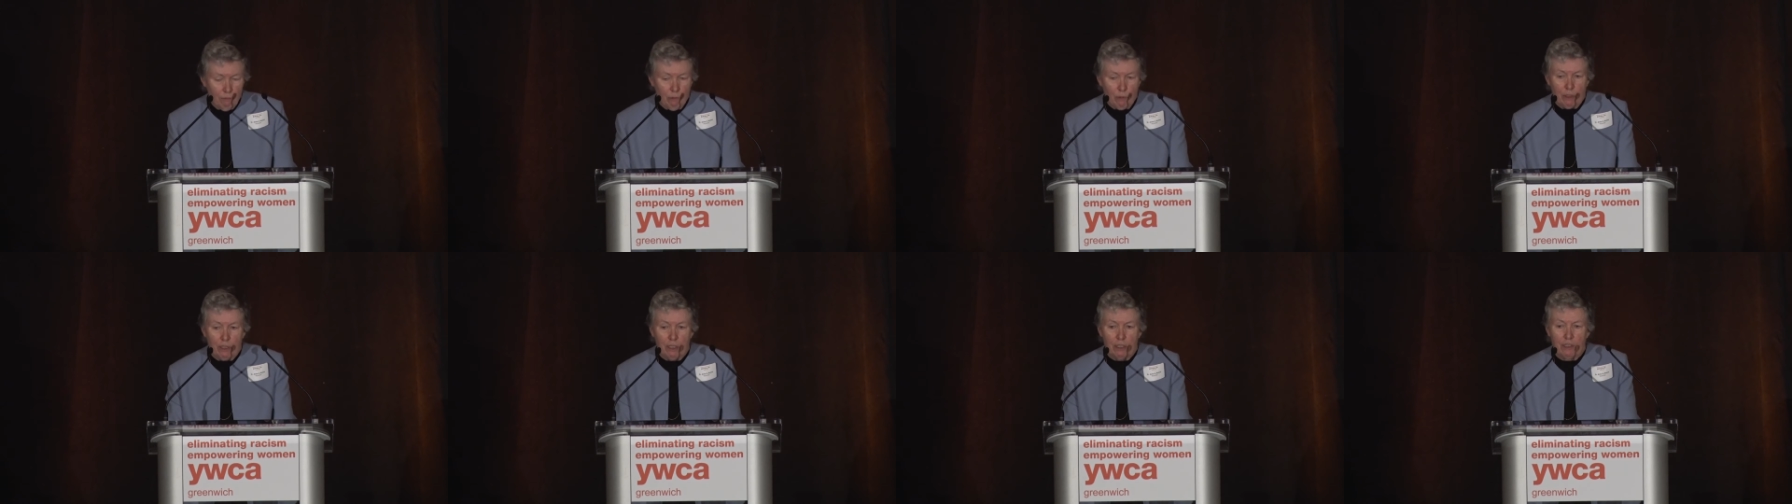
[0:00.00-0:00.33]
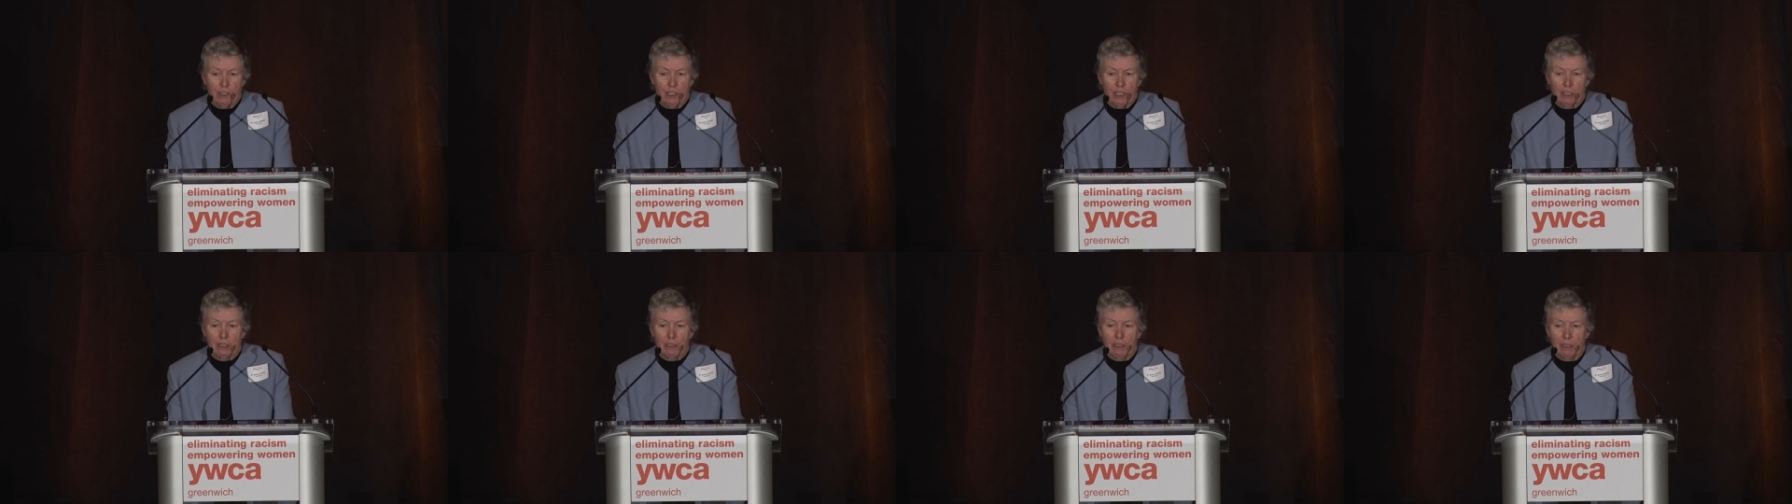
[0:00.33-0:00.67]
for the
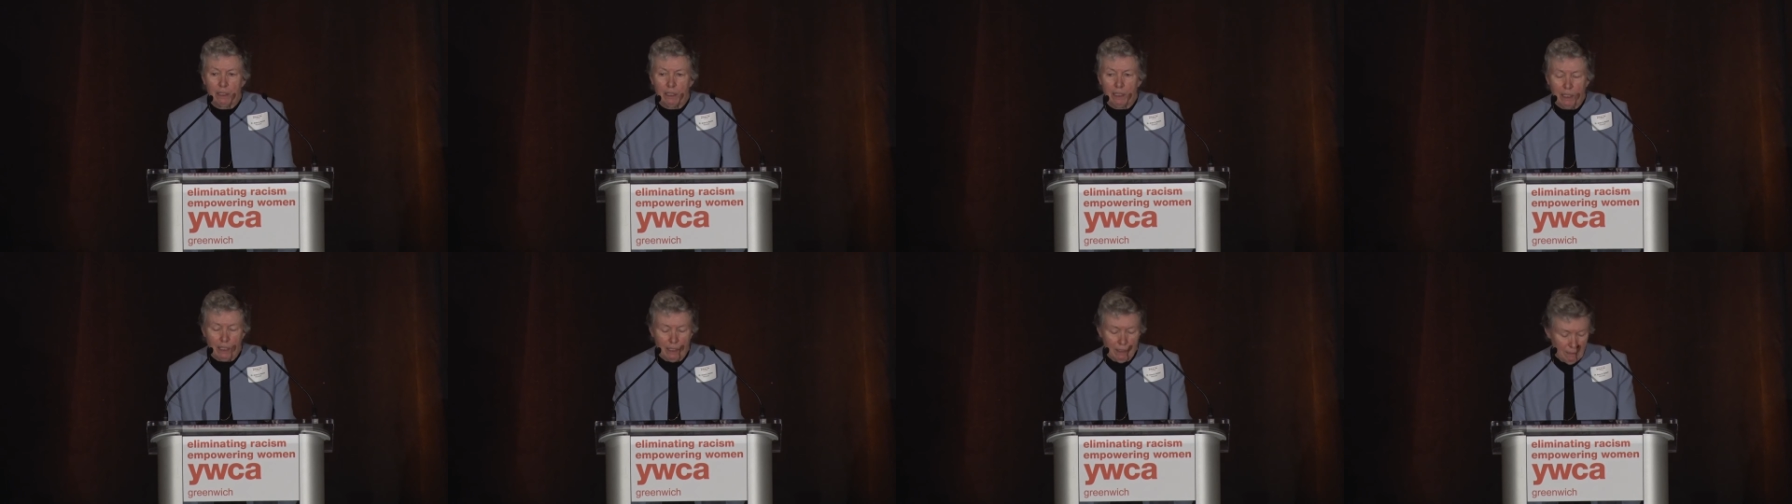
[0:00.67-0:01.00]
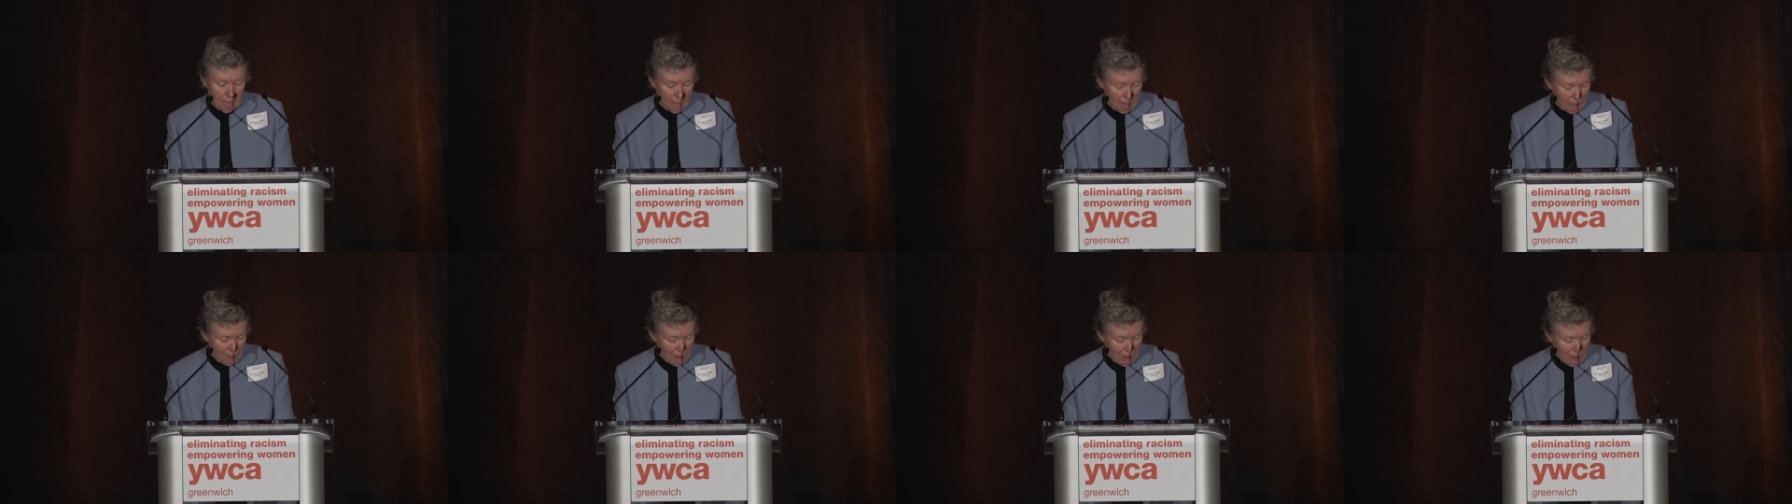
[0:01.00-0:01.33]
dignity
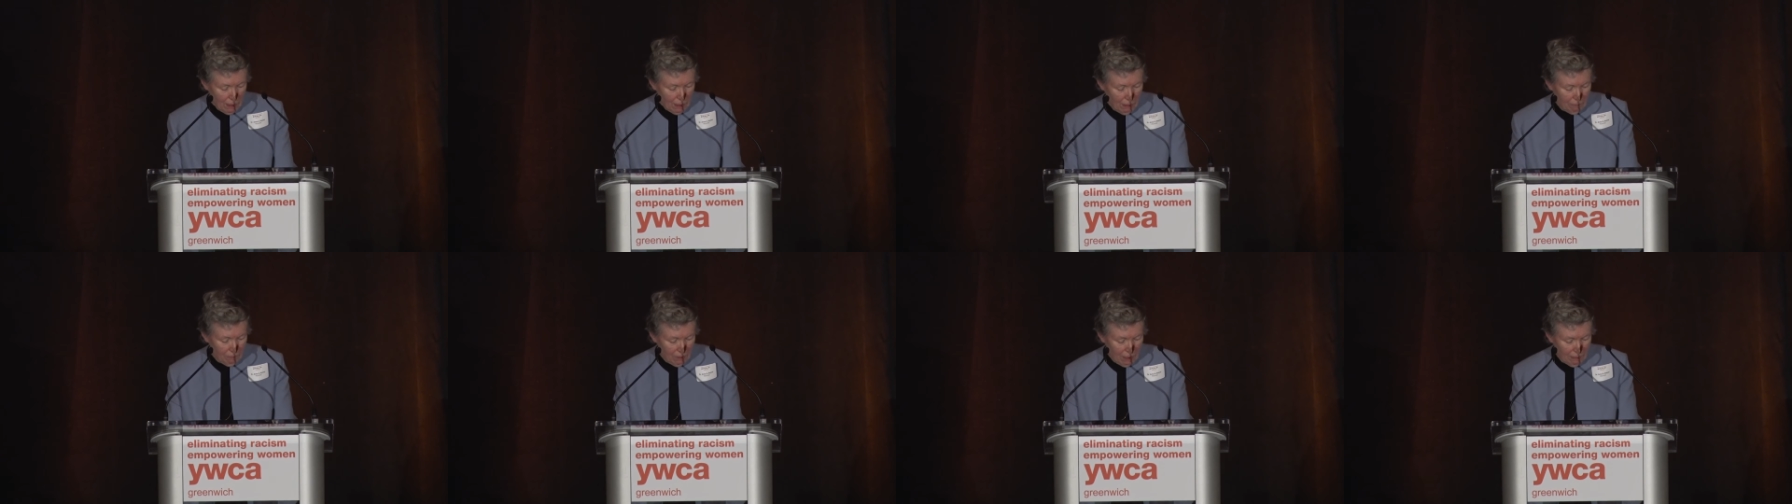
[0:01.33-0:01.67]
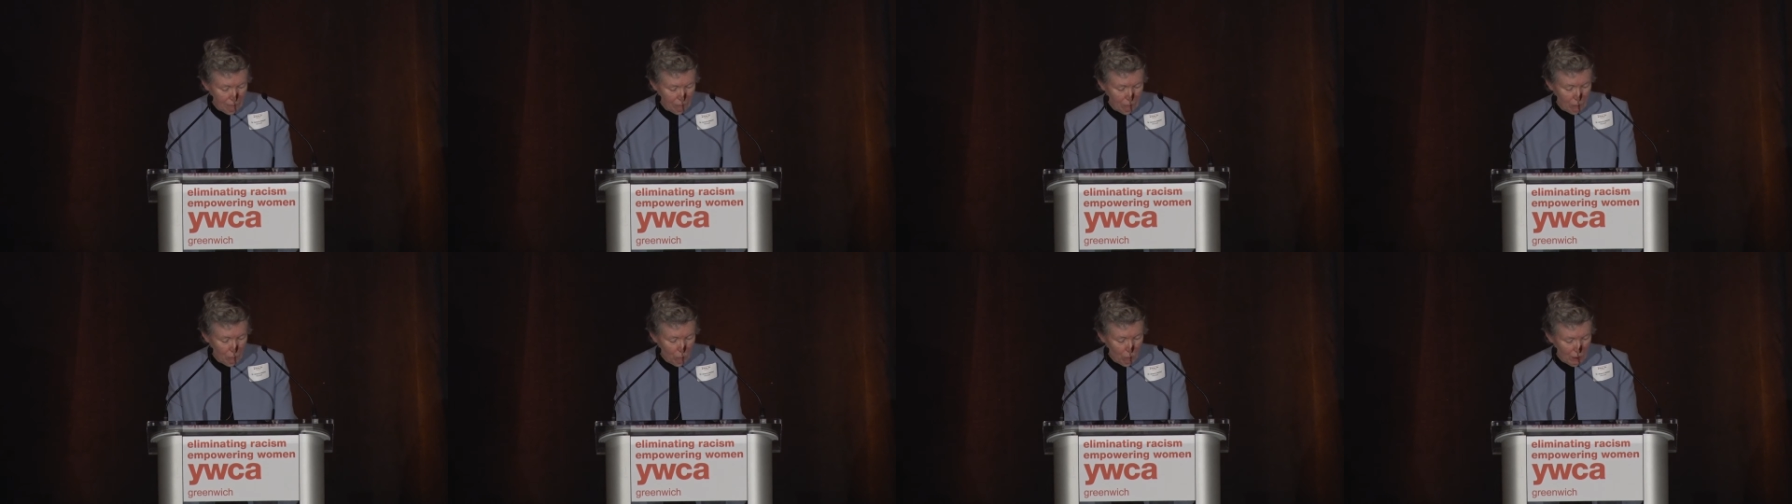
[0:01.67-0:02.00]
of
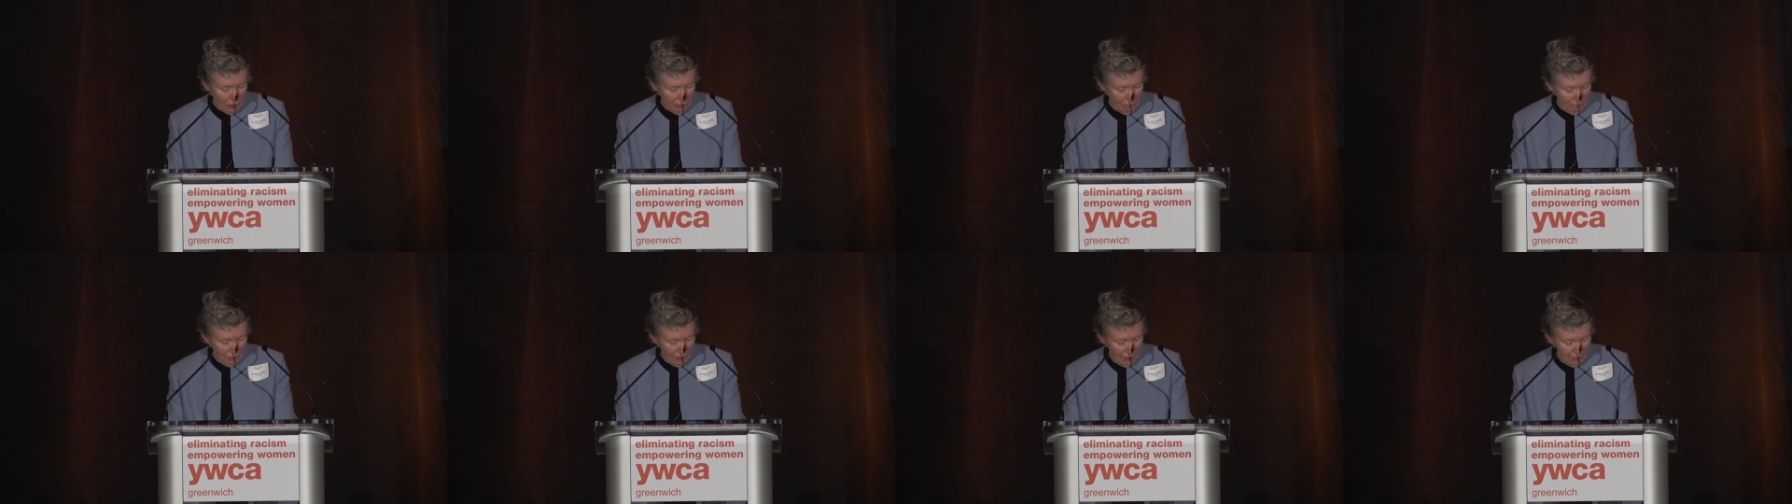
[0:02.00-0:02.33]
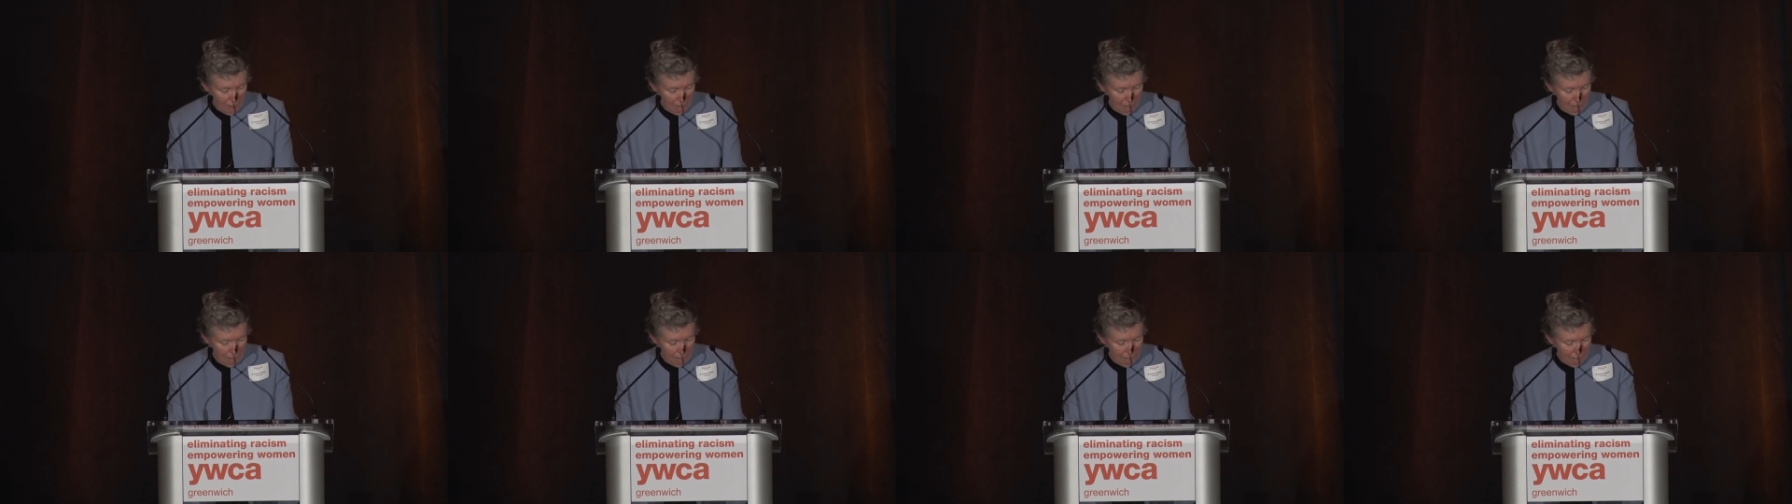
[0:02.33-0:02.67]
every one of
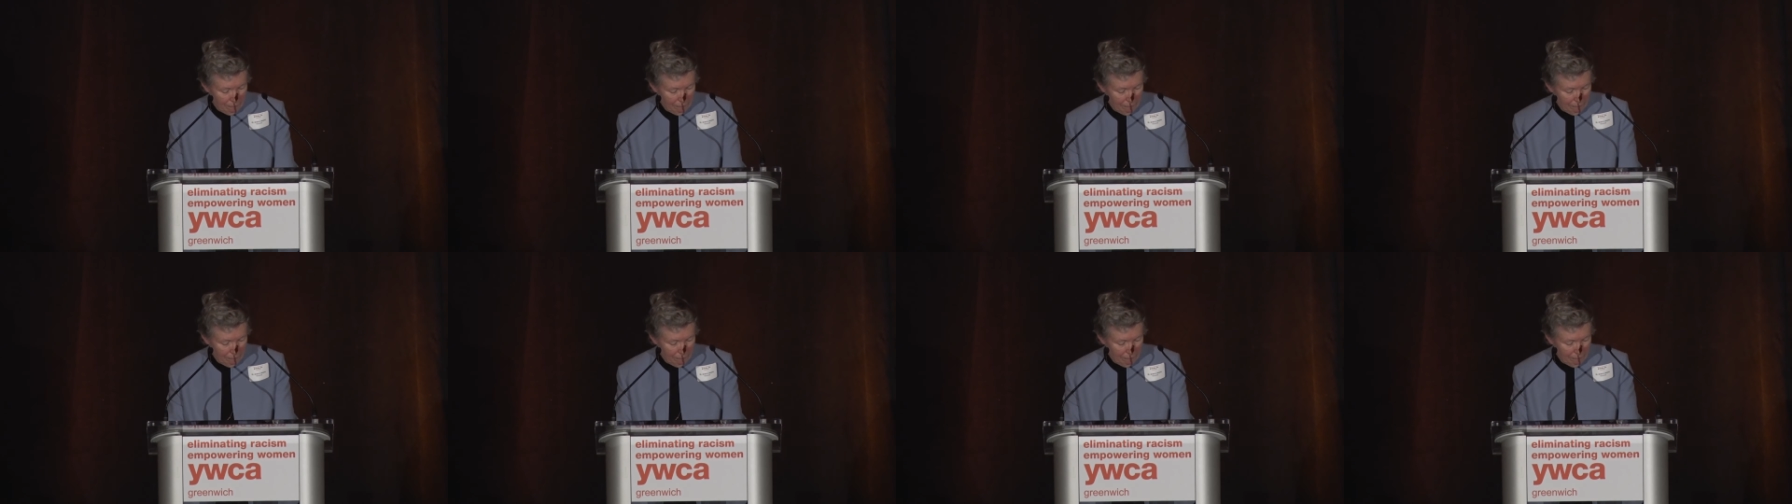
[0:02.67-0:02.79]
them.